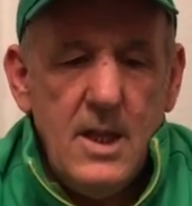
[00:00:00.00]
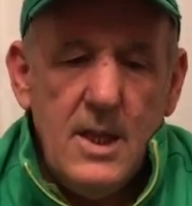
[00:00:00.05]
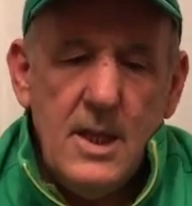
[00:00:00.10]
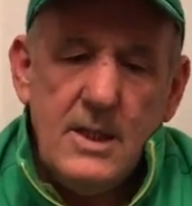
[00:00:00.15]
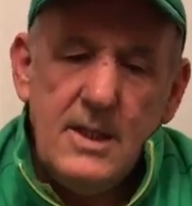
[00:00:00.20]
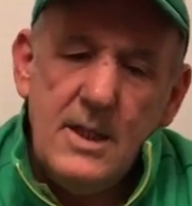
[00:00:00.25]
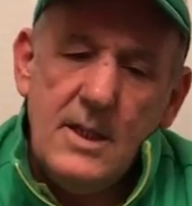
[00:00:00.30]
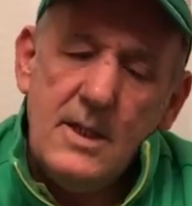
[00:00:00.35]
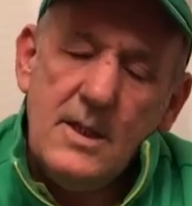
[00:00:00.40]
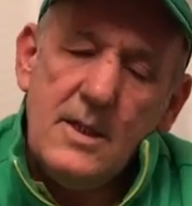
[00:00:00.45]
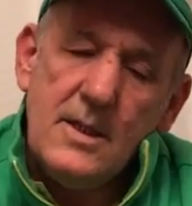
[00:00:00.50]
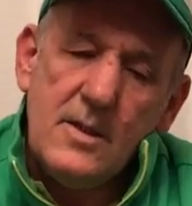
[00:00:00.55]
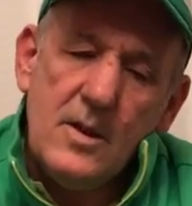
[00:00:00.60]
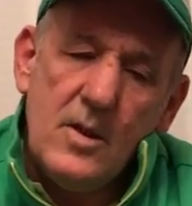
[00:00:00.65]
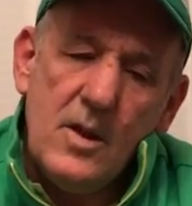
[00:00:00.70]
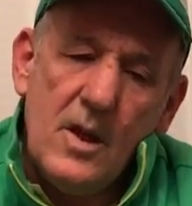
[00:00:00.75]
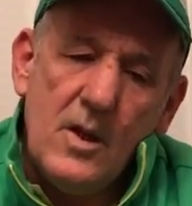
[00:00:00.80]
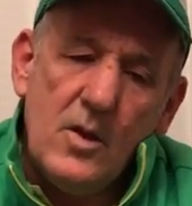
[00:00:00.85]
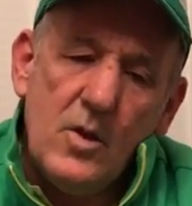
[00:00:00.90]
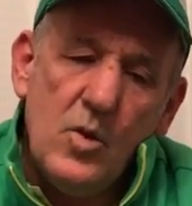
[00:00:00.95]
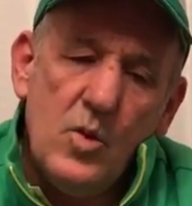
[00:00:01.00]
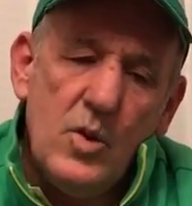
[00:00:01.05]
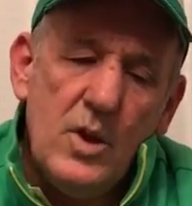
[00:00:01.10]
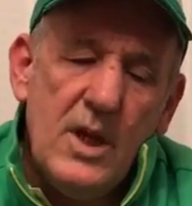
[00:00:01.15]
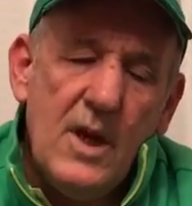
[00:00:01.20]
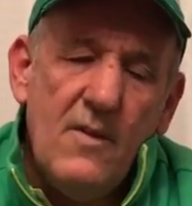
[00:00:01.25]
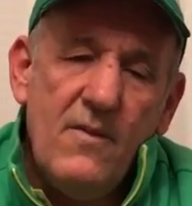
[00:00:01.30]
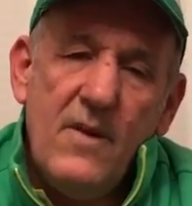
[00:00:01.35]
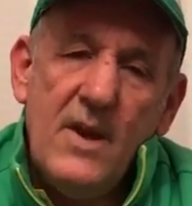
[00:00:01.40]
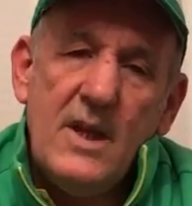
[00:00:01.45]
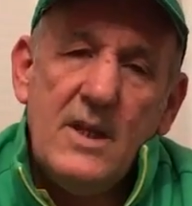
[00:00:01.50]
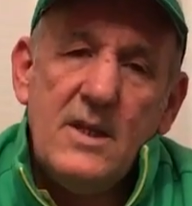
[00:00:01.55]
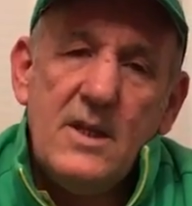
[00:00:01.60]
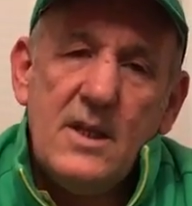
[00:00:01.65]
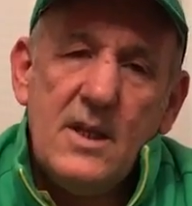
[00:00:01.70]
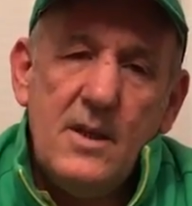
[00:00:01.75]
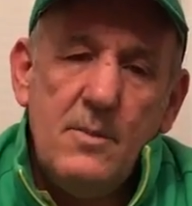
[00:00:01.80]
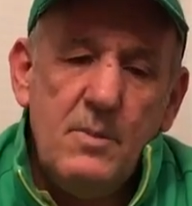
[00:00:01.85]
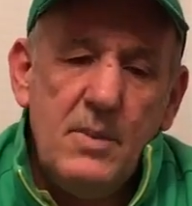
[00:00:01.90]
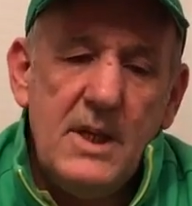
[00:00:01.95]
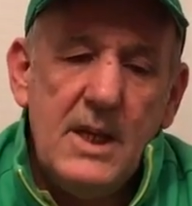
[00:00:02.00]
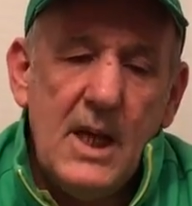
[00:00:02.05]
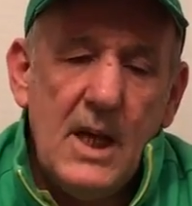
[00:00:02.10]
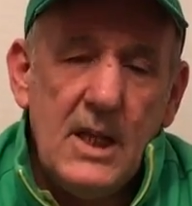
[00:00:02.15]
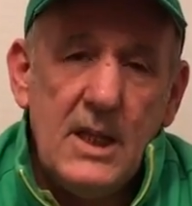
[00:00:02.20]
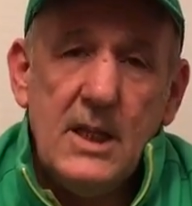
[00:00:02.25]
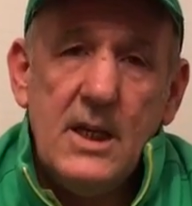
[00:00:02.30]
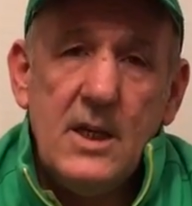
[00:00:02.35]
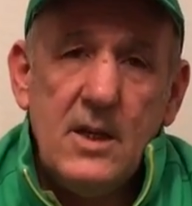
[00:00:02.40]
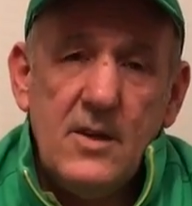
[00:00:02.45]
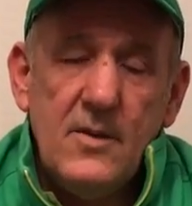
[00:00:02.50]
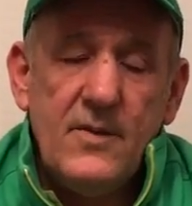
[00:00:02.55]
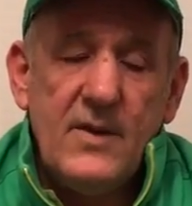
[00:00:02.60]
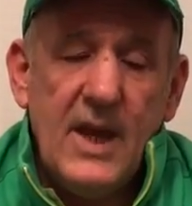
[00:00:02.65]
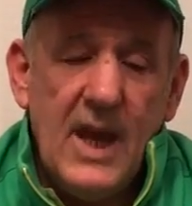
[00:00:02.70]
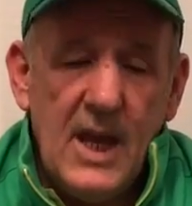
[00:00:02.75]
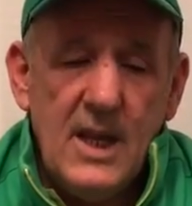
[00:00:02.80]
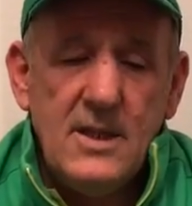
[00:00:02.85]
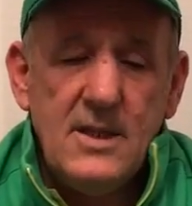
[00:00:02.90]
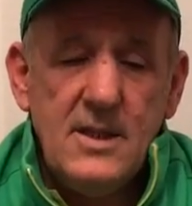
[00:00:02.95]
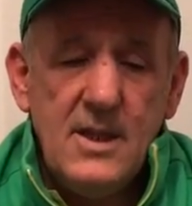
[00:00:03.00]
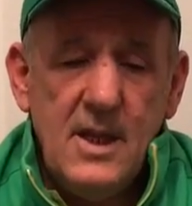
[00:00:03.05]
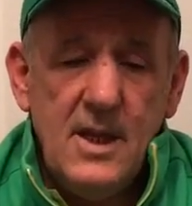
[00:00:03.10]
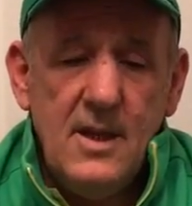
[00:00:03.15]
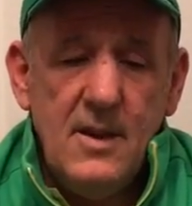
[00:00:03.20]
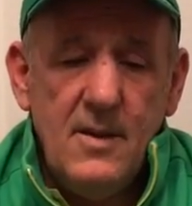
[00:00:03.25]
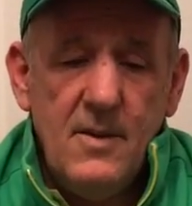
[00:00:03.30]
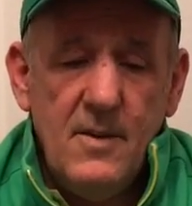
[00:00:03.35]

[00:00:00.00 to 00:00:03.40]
this is going to eventually be a litre of Kanzi.